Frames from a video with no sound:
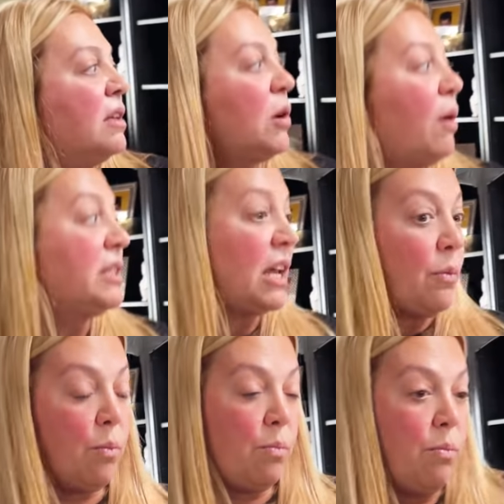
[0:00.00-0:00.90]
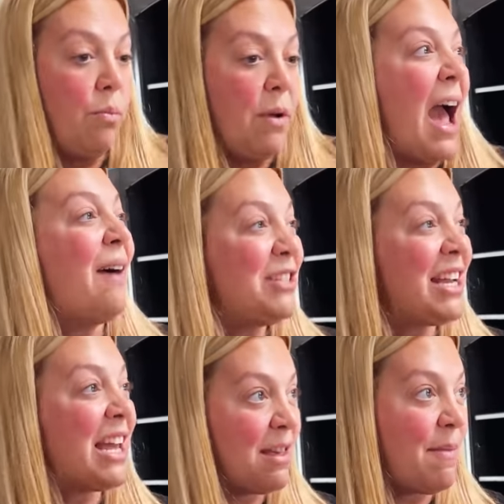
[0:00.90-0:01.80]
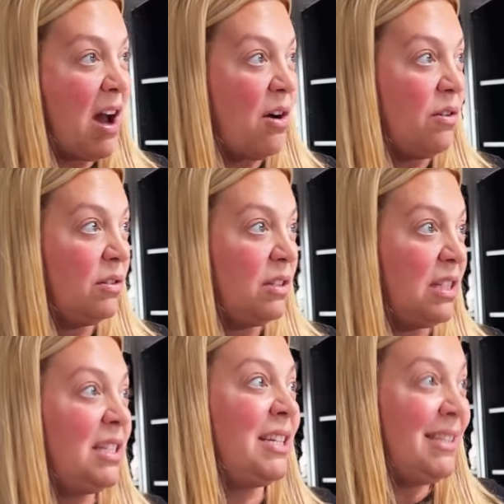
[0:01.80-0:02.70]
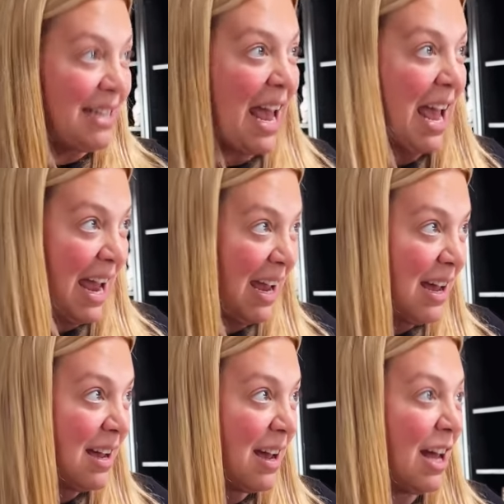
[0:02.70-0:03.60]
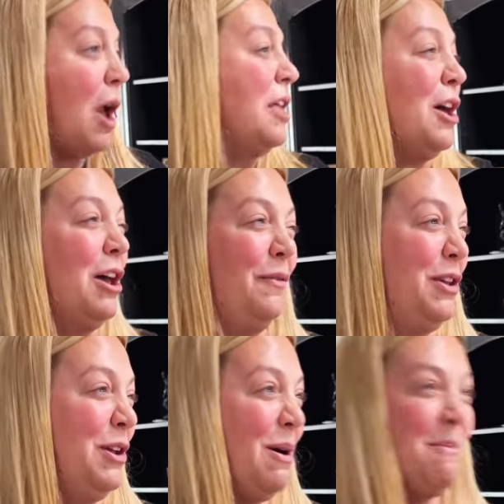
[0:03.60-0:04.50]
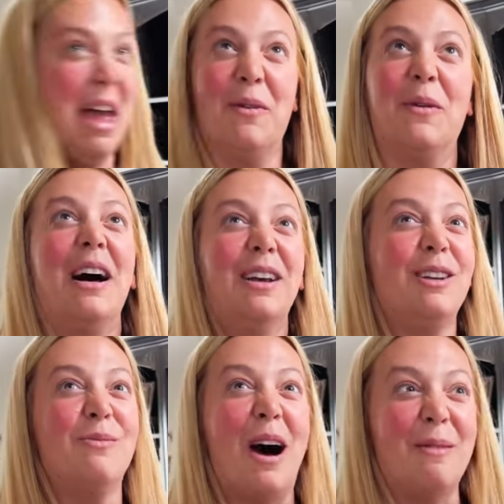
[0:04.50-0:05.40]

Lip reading: So I was like, we have to get them out today. Yeah. Thought of you. I'm like, well, if you want